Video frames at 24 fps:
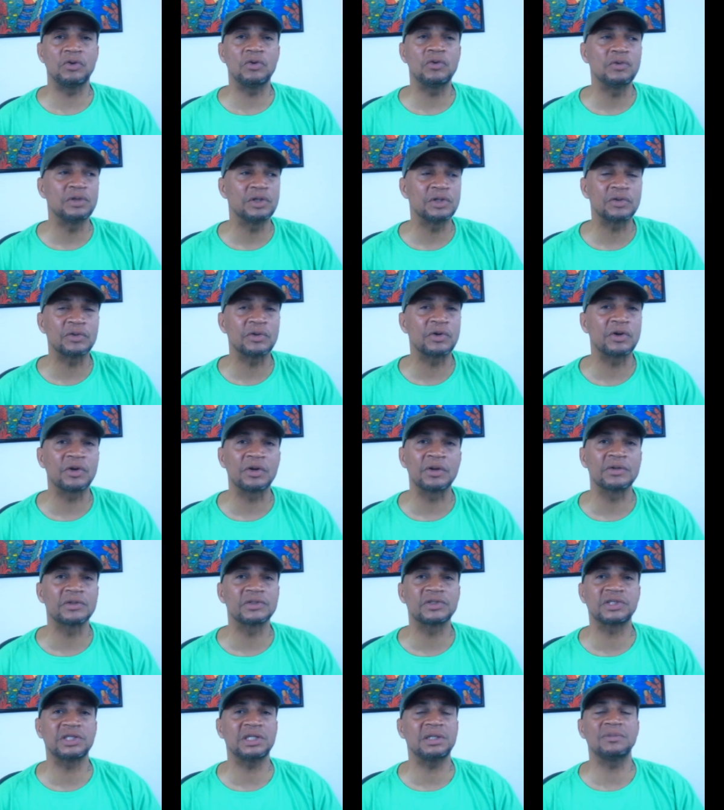who little
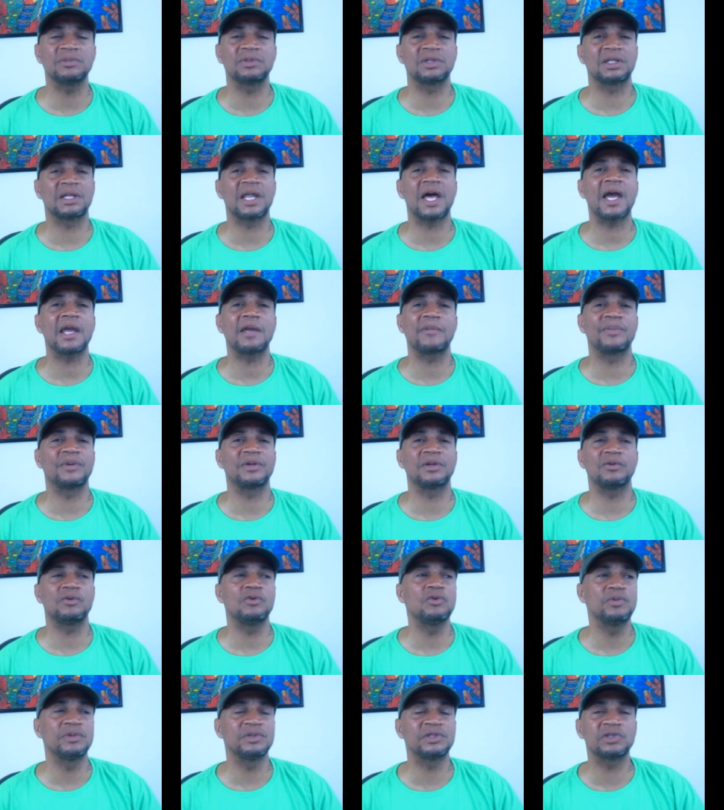girls seemed to like, but
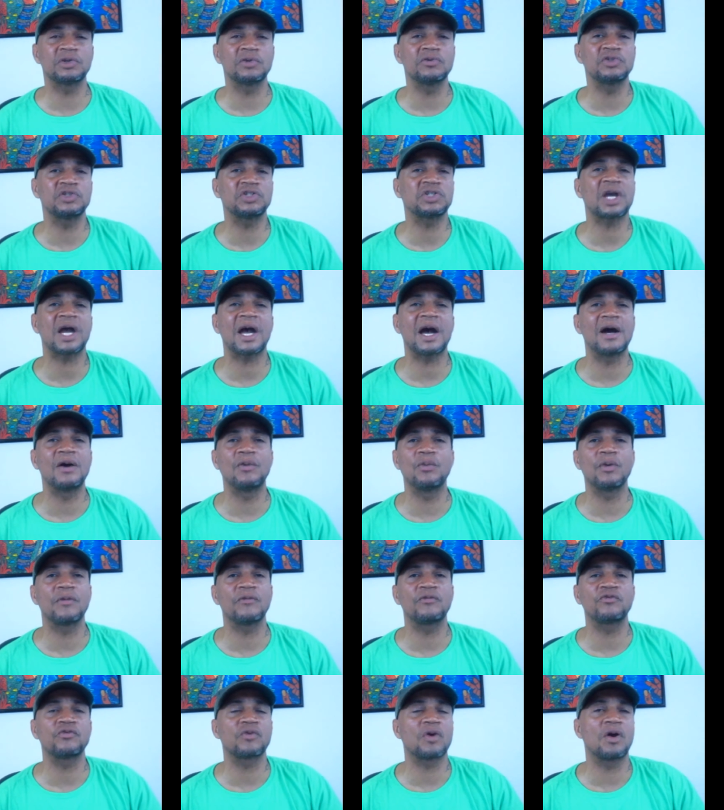who was so shy and
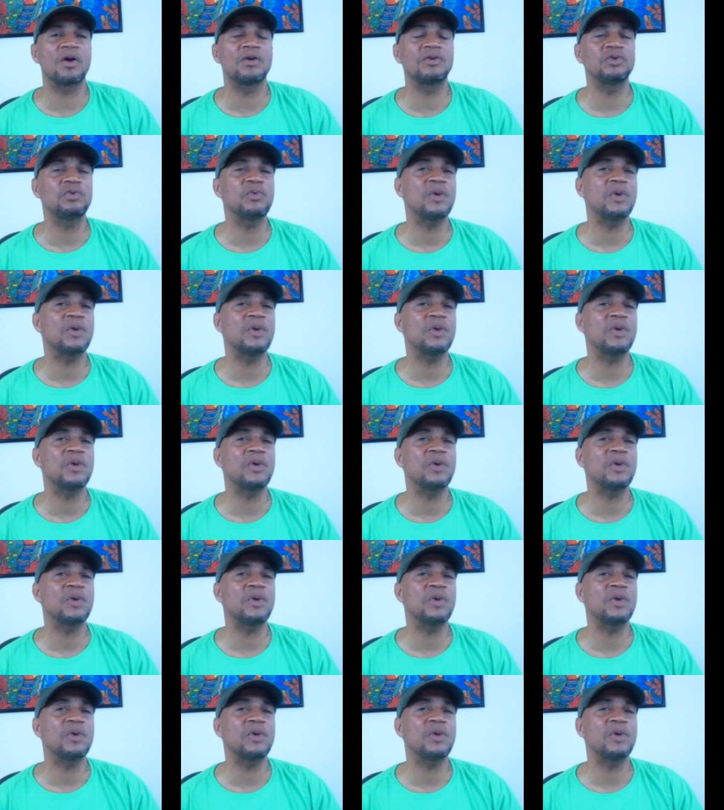withdrawn,